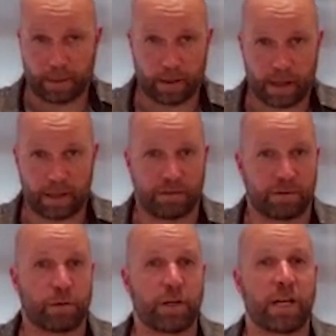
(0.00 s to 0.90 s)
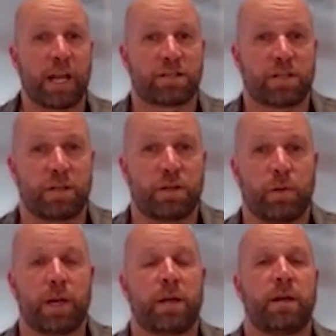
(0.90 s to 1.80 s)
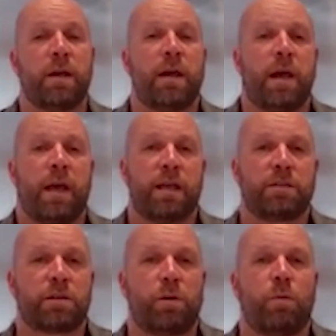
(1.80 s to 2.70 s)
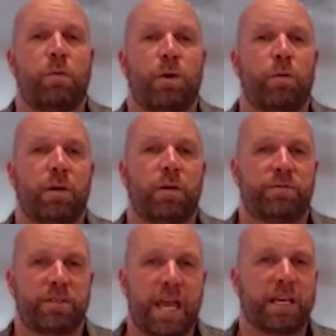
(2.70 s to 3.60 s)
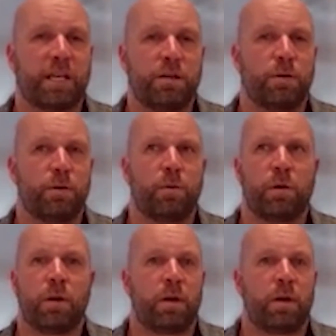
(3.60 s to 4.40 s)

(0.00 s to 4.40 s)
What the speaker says: and they have 30 days to do it. And so what would have taken you